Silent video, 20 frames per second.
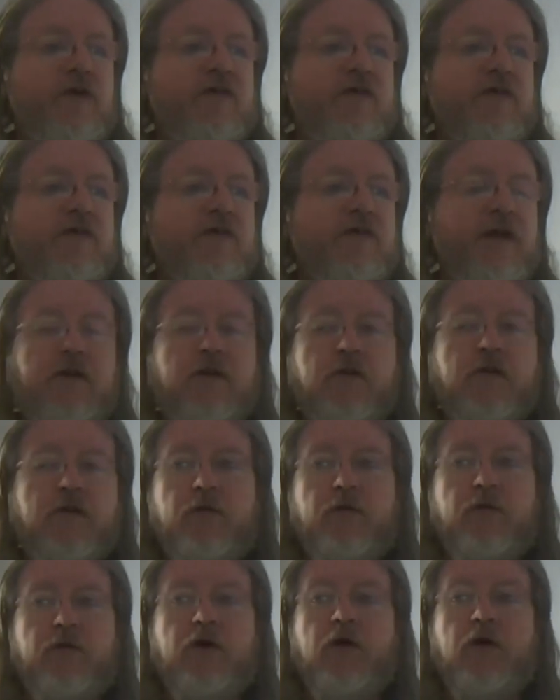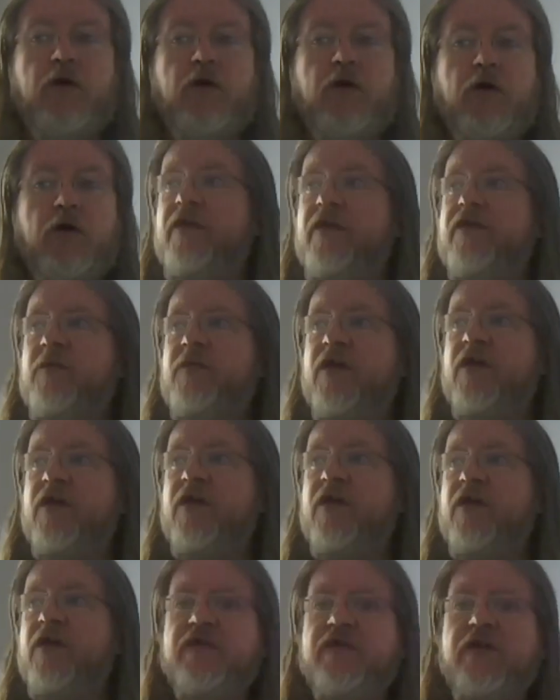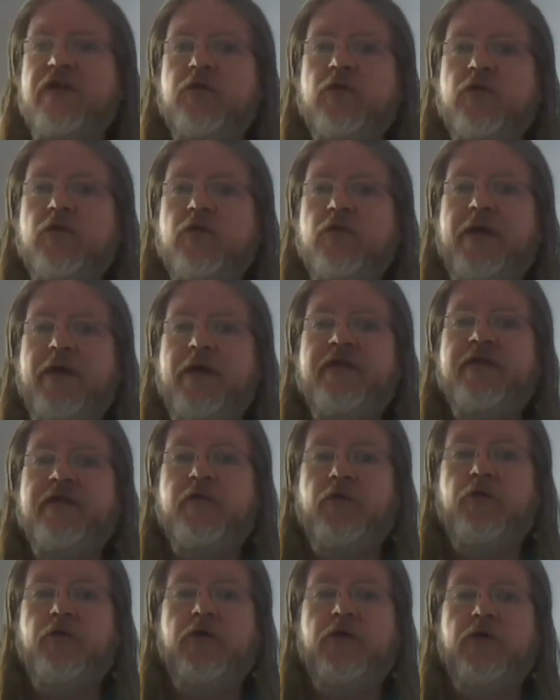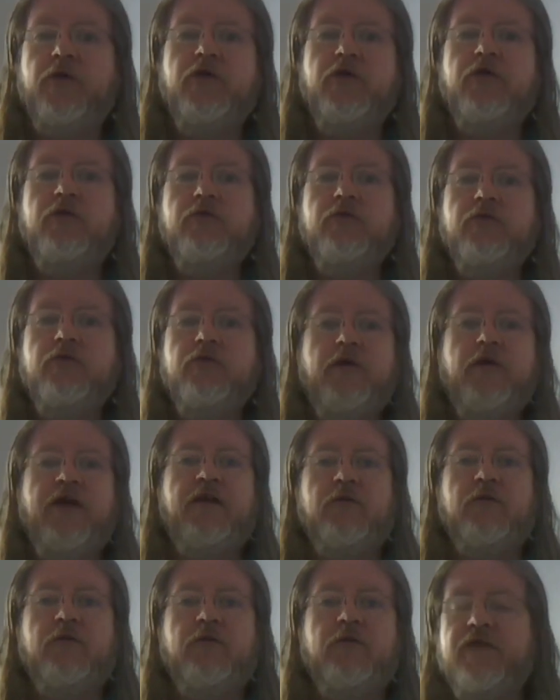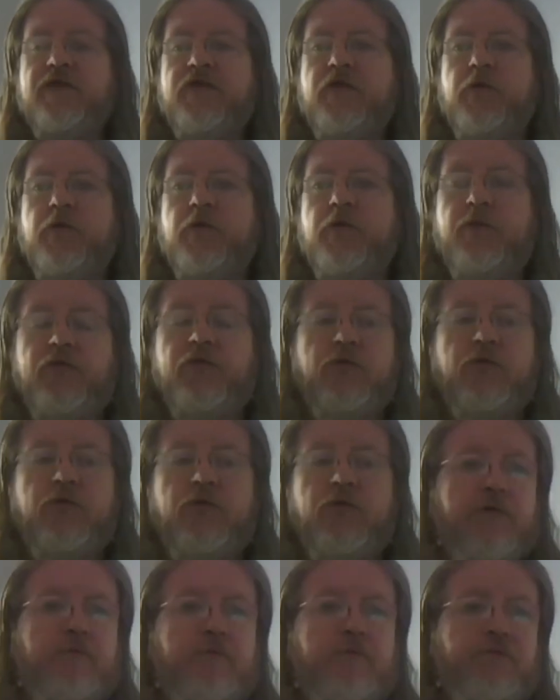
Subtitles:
is available, or sometimes it's even mandatory to use a handler at some airports.